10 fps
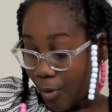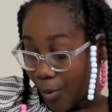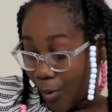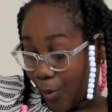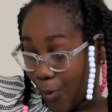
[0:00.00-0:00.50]

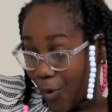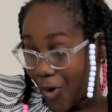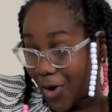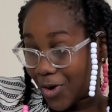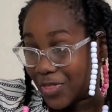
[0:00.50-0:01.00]

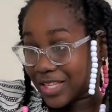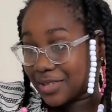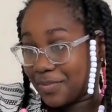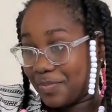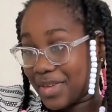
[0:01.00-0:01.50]
Whoa, there's a
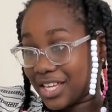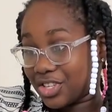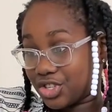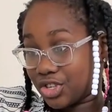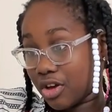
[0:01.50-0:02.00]
big
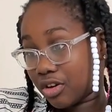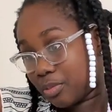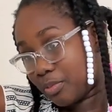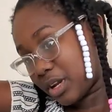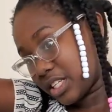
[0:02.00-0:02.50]
chunk,
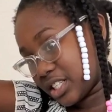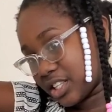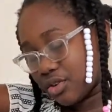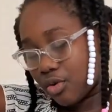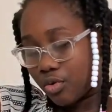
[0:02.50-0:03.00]
but it's a
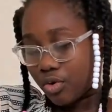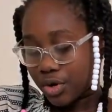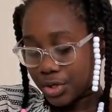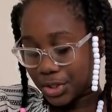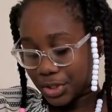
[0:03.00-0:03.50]
little
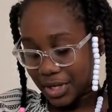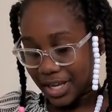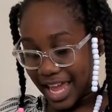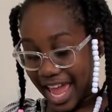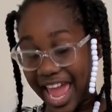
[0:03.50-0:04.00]
orange
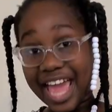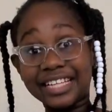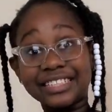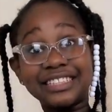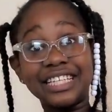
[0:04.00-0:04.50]

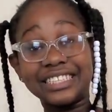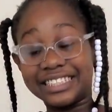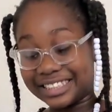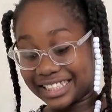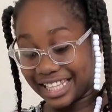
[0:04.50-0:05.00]
and this
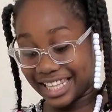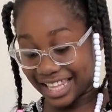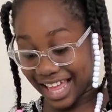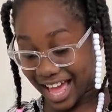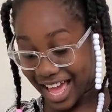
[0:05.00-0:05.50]

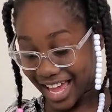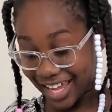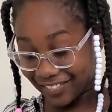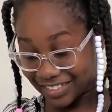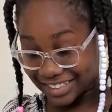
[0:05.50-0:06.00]

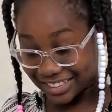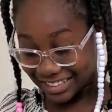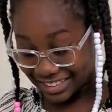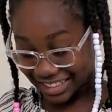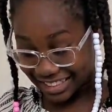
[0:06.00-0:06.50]
slime. It's
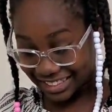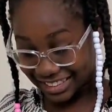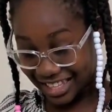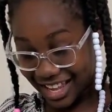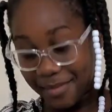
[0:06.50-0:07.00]
just like
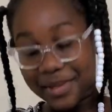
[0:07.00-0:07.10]
slime.